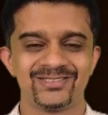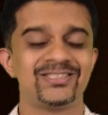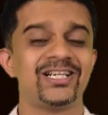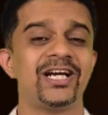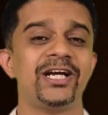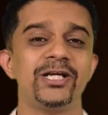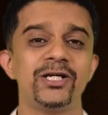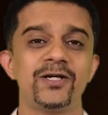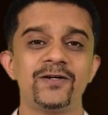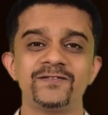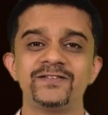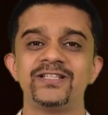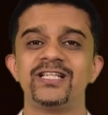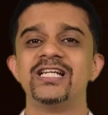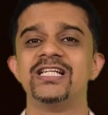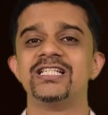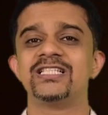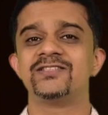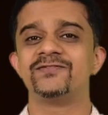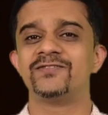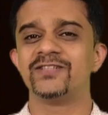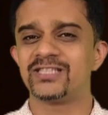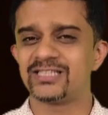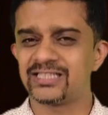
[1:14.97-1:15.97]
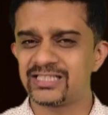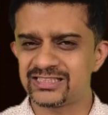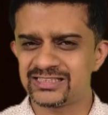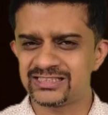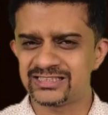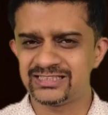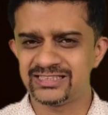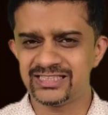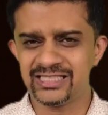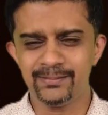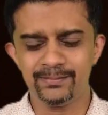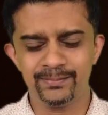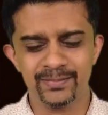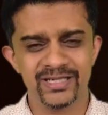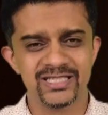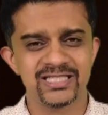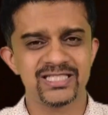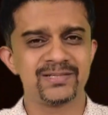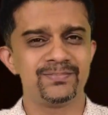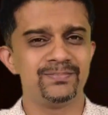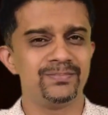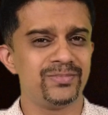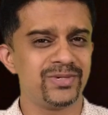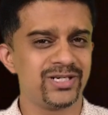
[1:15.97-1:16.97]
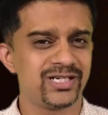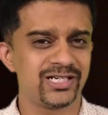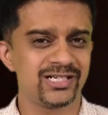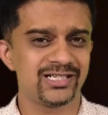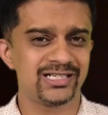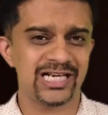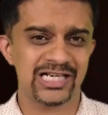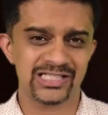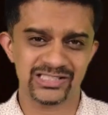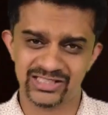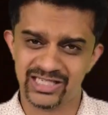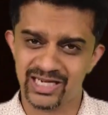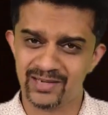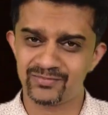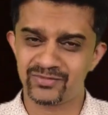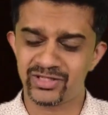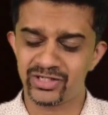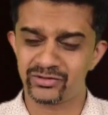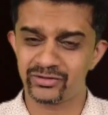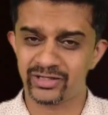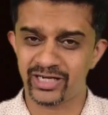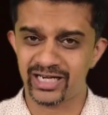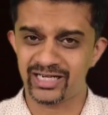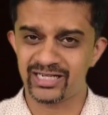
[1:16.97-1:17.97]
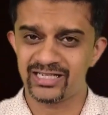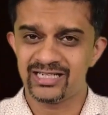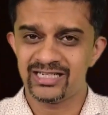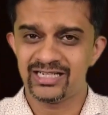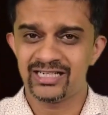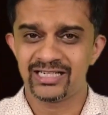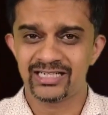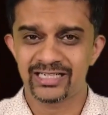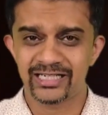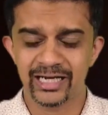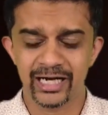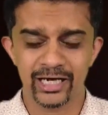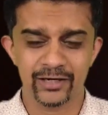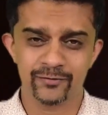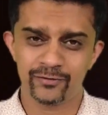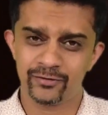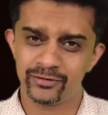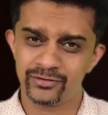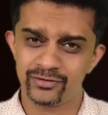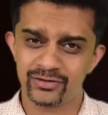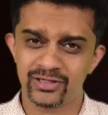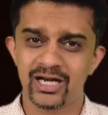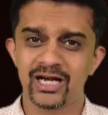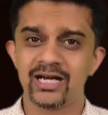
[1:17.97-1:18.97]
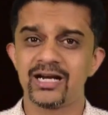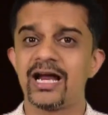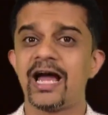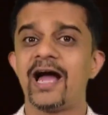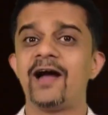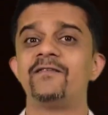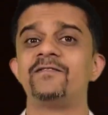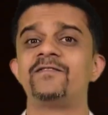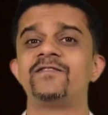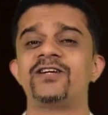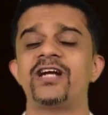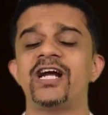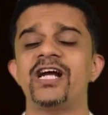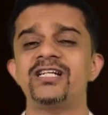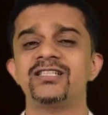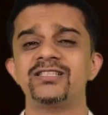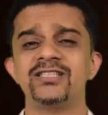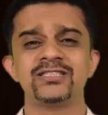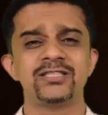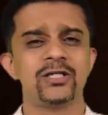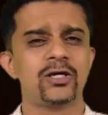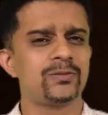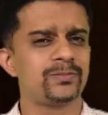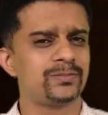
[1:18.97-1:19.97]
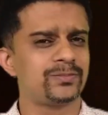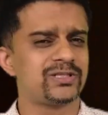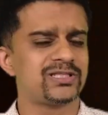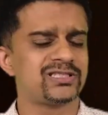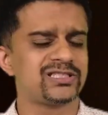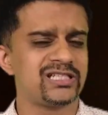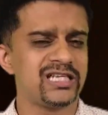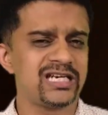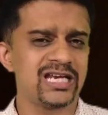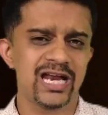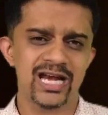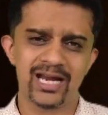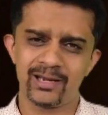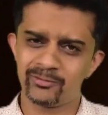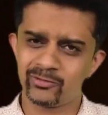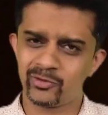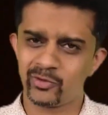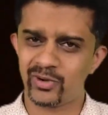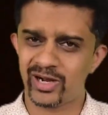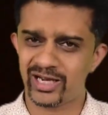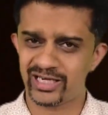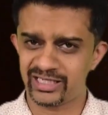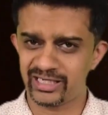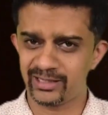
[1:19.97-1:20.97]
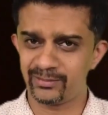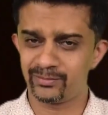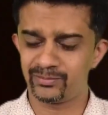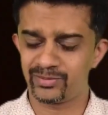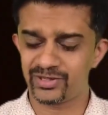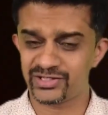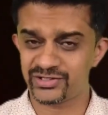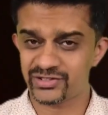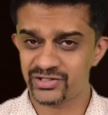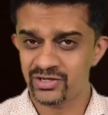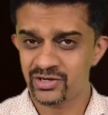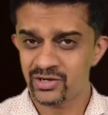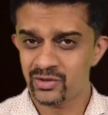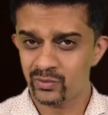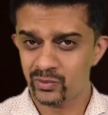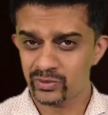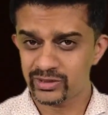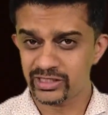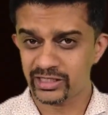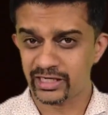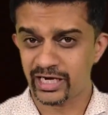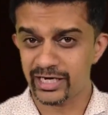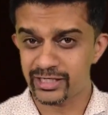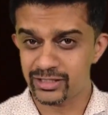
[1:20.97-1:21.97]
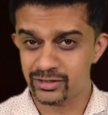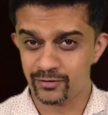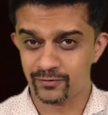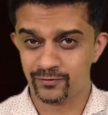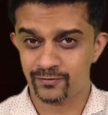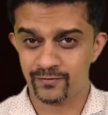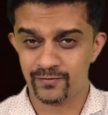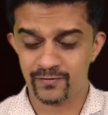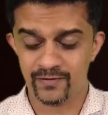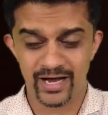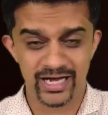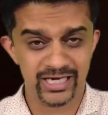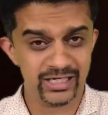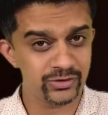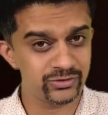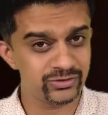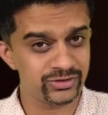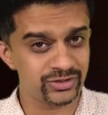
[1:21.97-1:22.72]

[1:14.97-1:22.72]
starting off the list with the cheapest mirror dash cam that you can get for your car. I've tried this out personally and I'm quite impressed with the kind of value